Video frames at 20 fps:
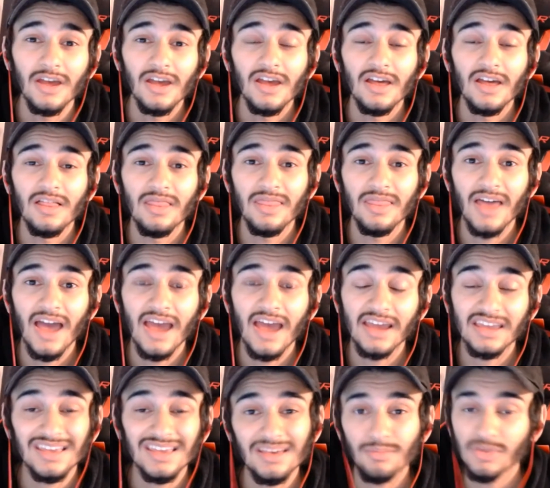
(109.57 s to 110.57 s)

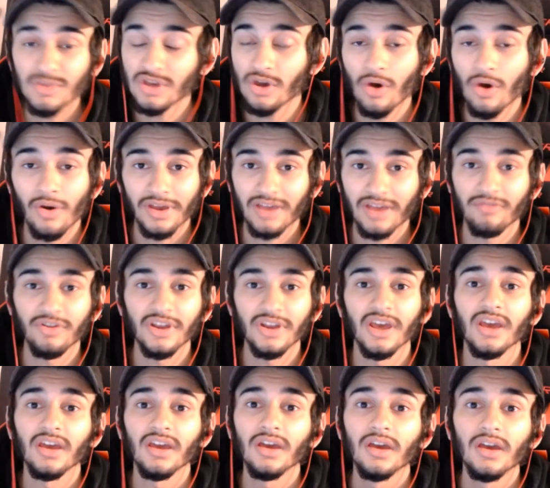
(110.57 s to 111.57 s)
that keep me going every
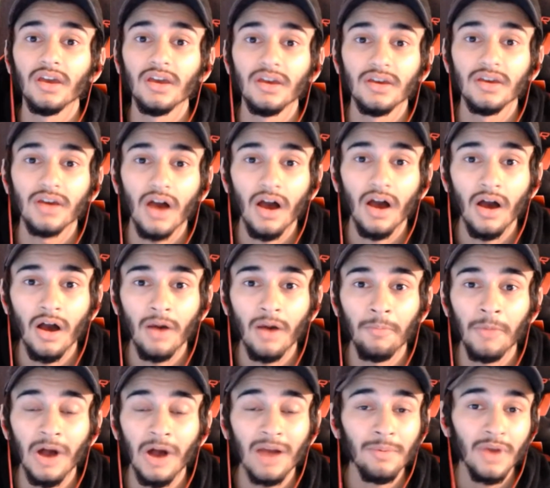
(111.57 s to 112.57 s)
day.
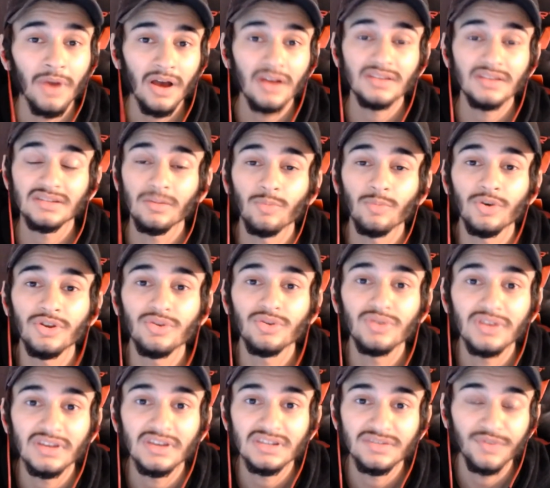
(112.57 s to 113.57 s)
I'm not someone who
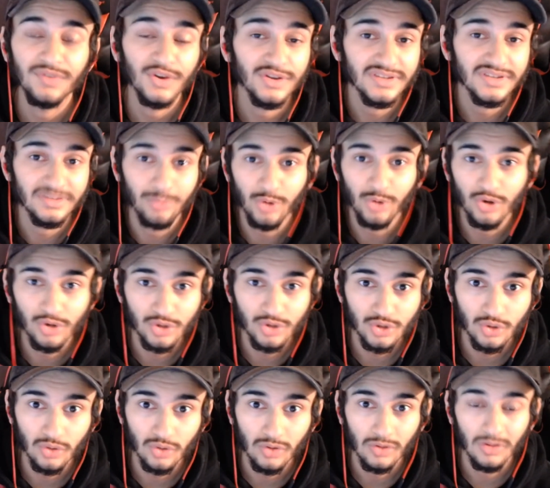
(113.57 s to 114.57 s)
gets very
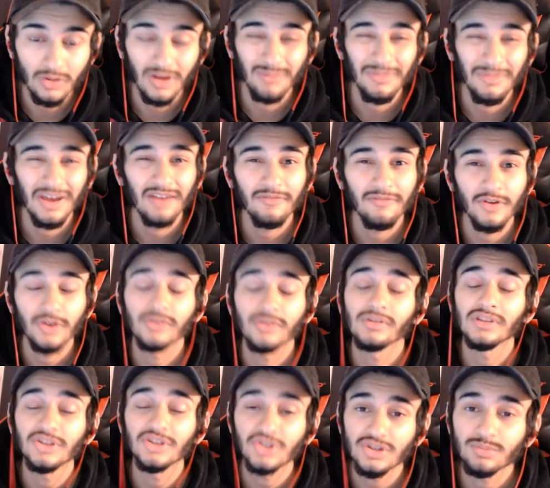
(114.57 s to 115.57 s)
spiritual. I'm not a very
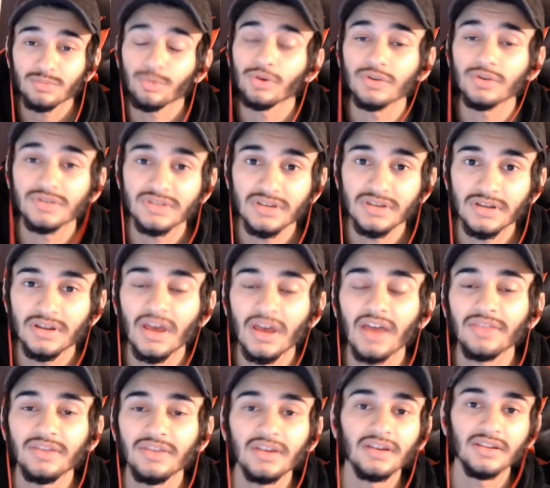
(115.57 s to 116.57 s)
religious person
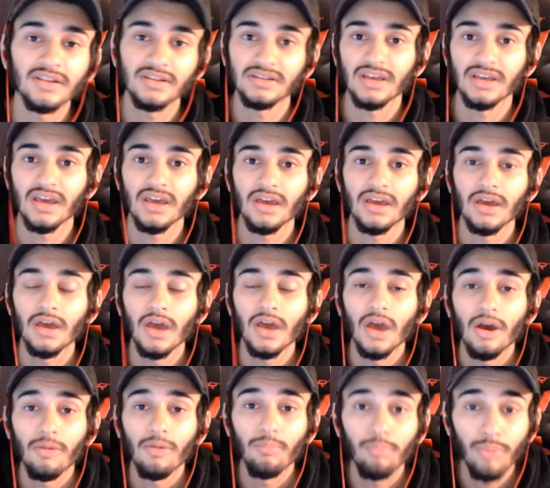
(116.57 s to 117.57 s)
at the end of the day.
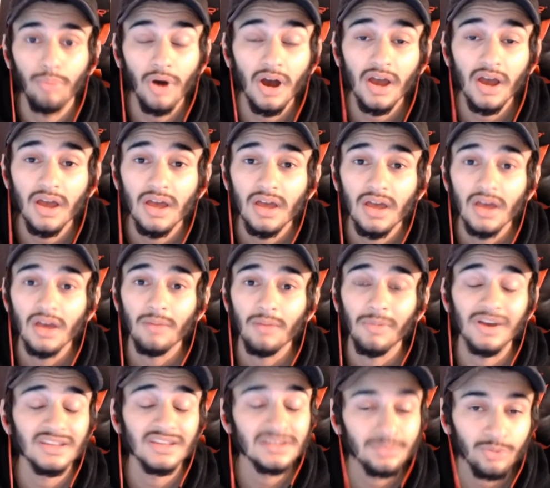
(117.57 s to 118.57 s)
But
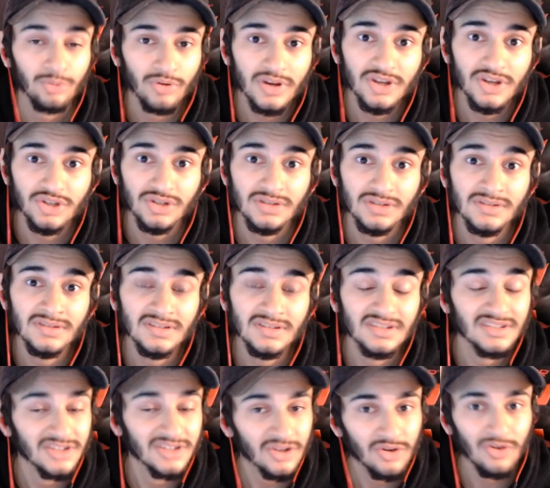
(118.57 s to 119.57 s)
my inspirations
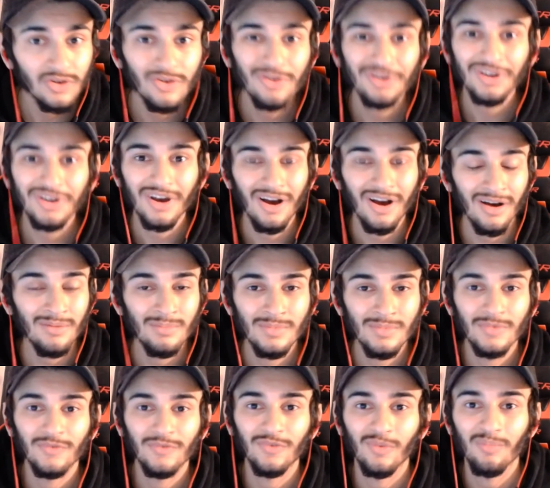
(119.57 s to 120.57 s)
still come
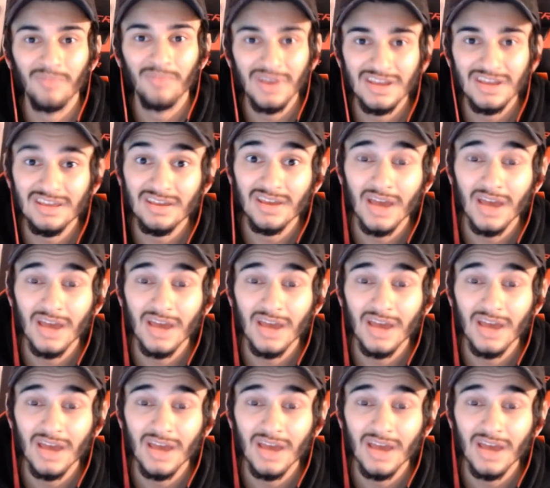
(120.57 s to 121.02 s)
from many